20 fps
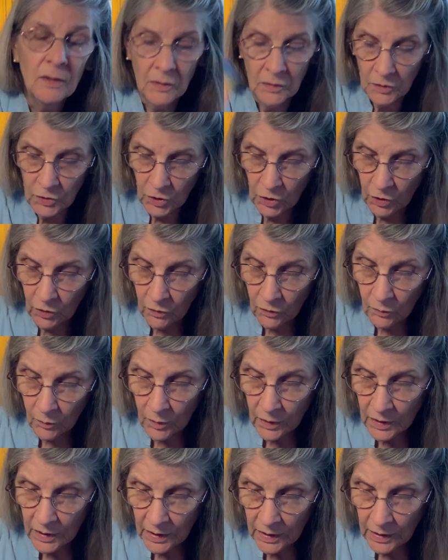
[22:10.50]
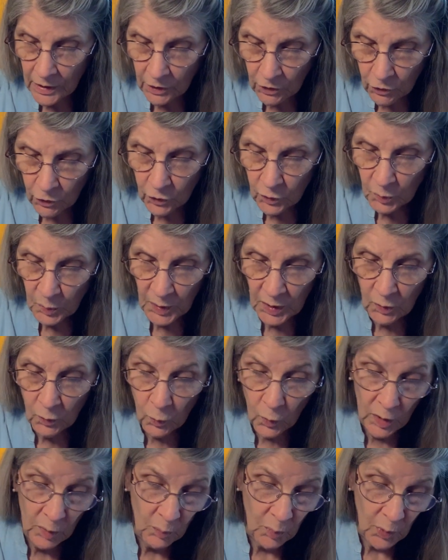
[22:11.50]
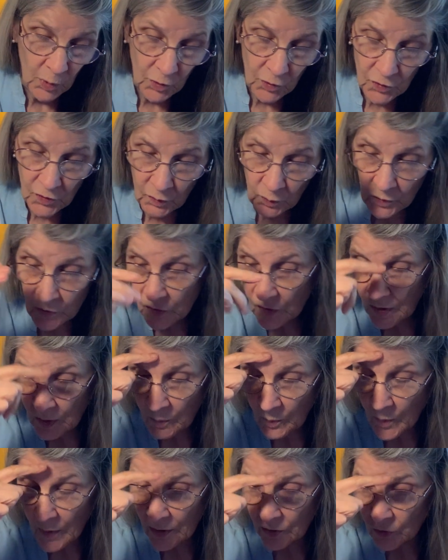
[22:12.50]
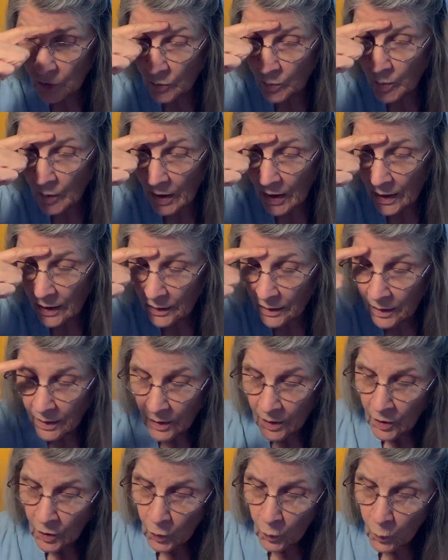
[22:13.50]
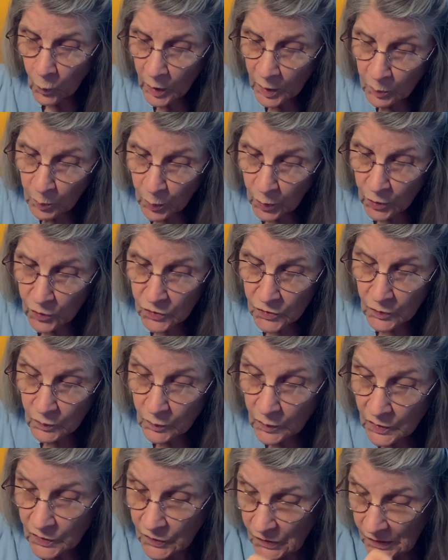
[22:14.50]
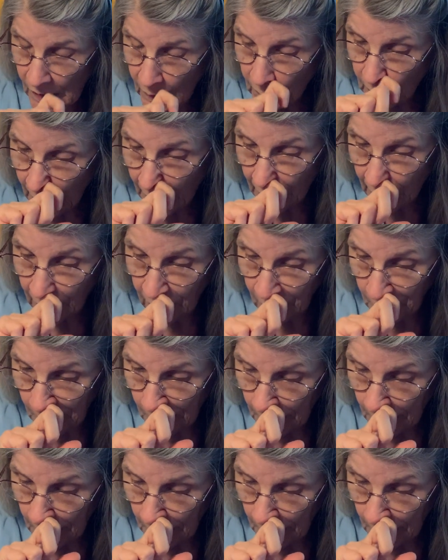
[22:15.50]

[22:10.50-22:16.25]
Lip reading: It could be one person was in a mental block, one person was somehow